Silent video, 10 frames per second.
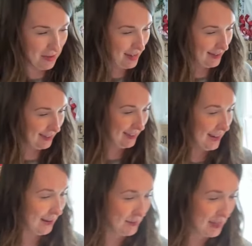Me
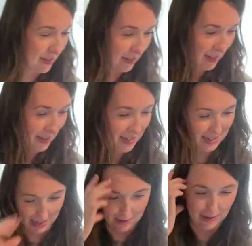either. I'm still
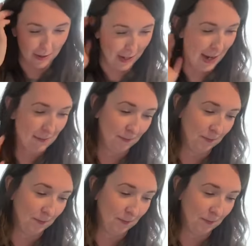learning too. Okay.